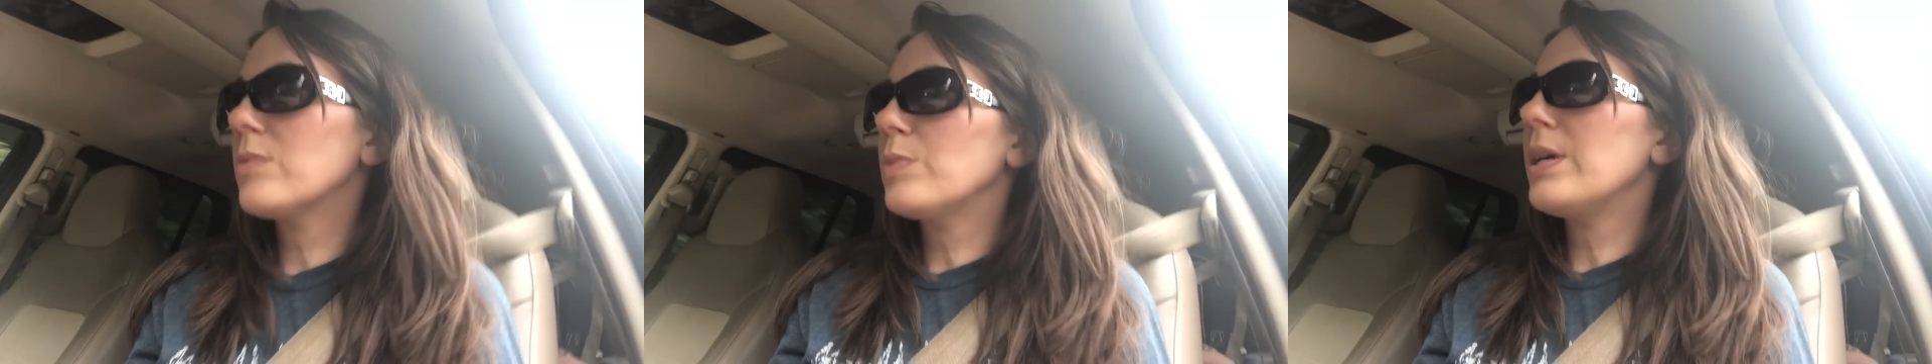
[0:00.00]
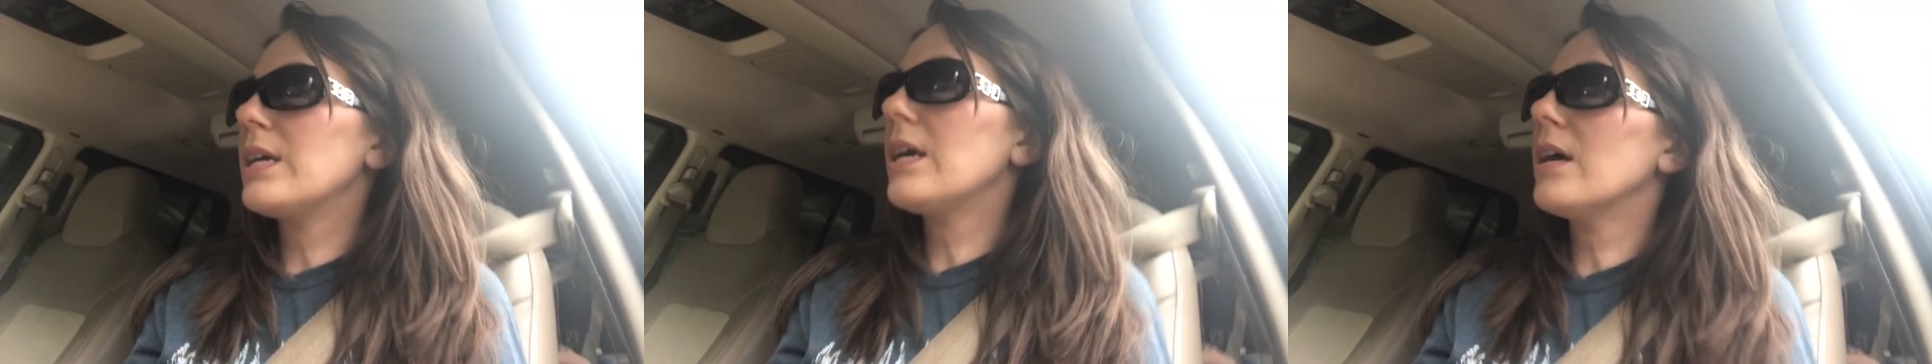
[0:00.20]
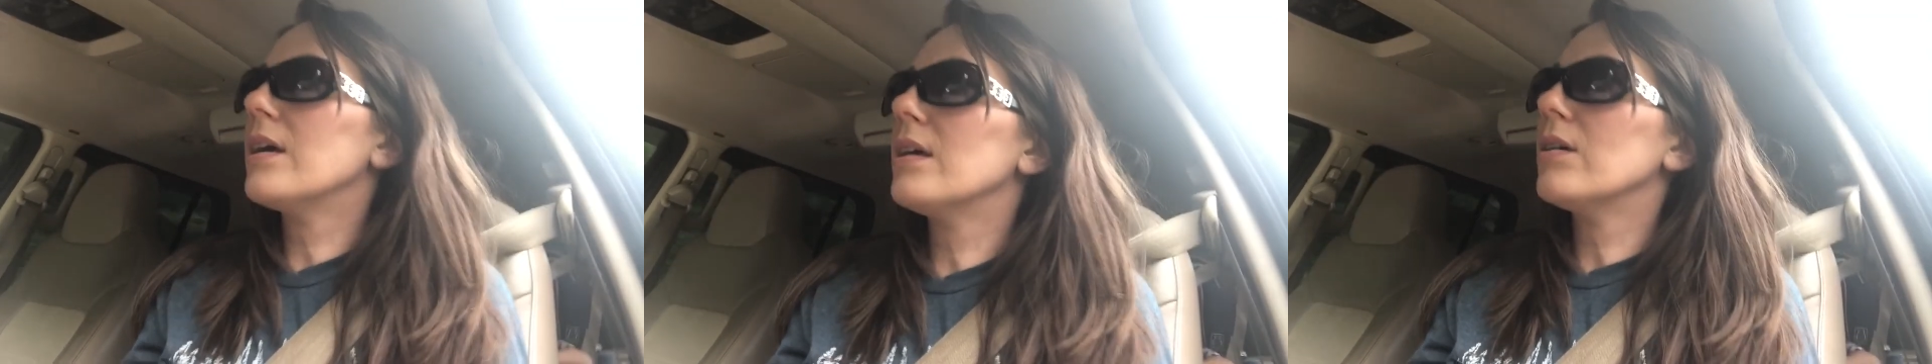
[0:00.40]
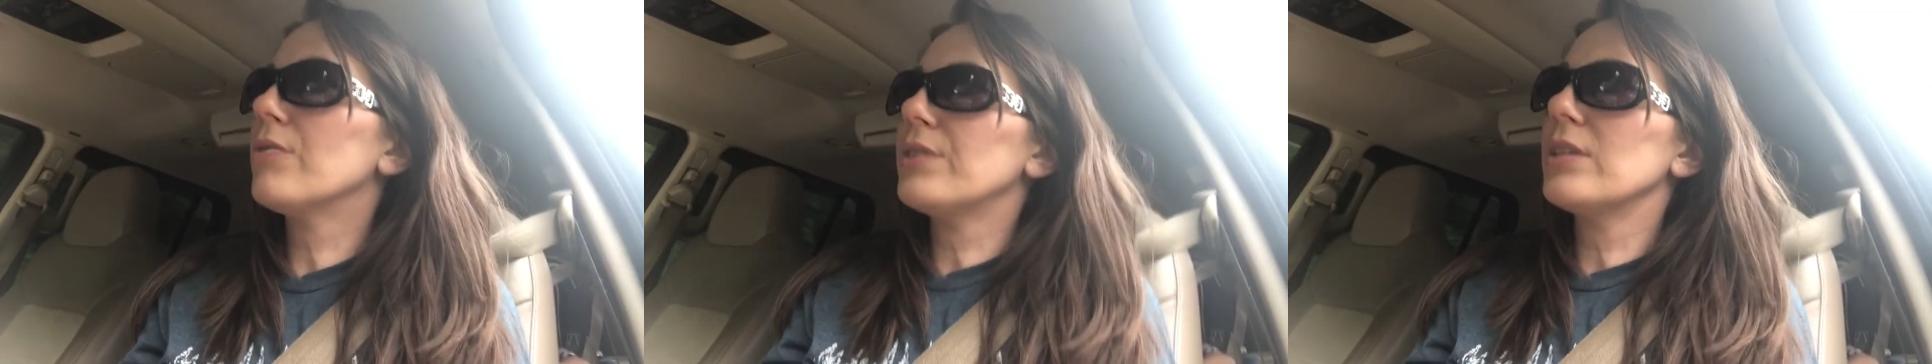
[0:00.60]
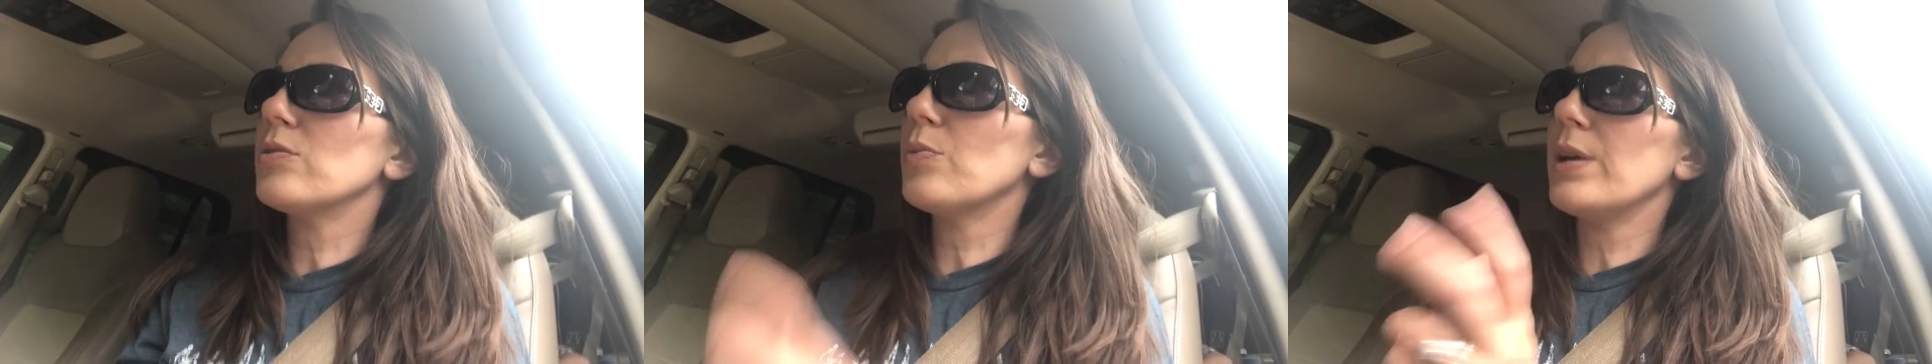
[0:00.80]
weekend or
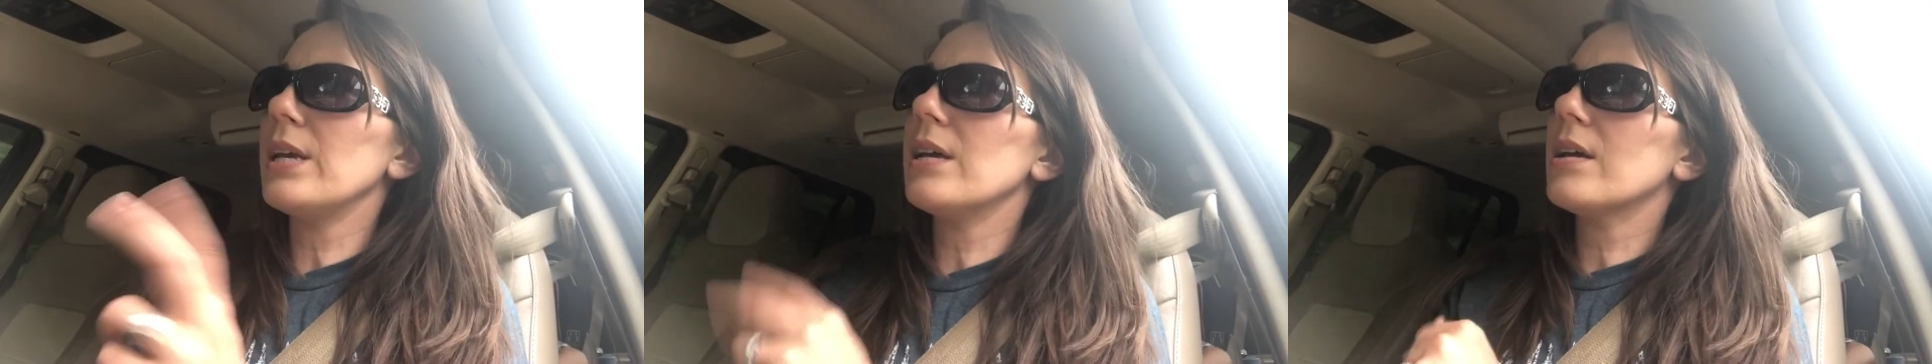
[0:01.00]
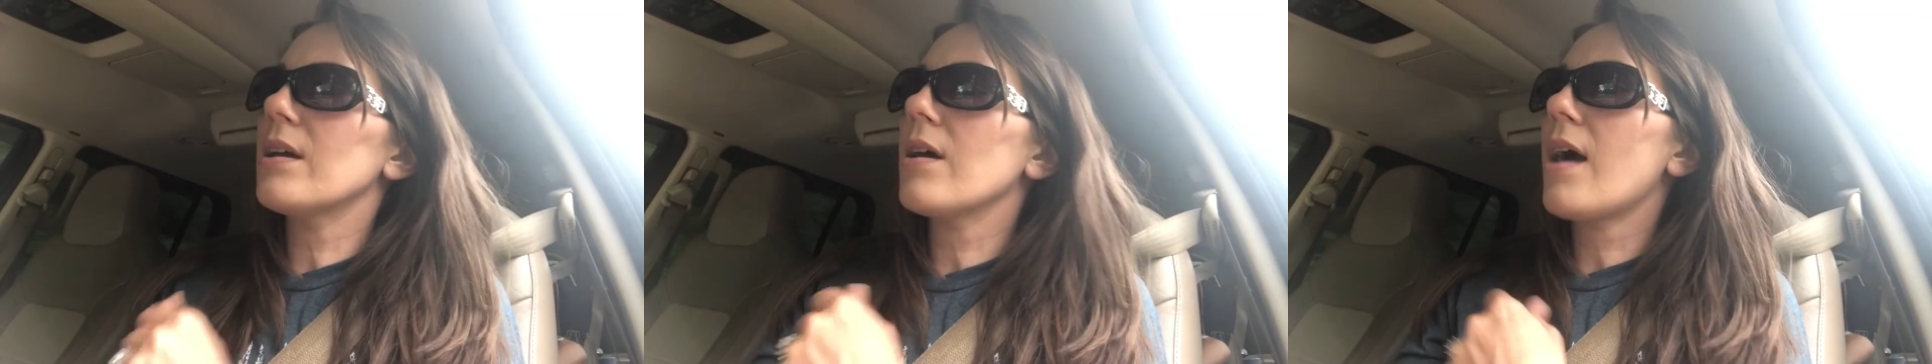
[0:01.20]
this week.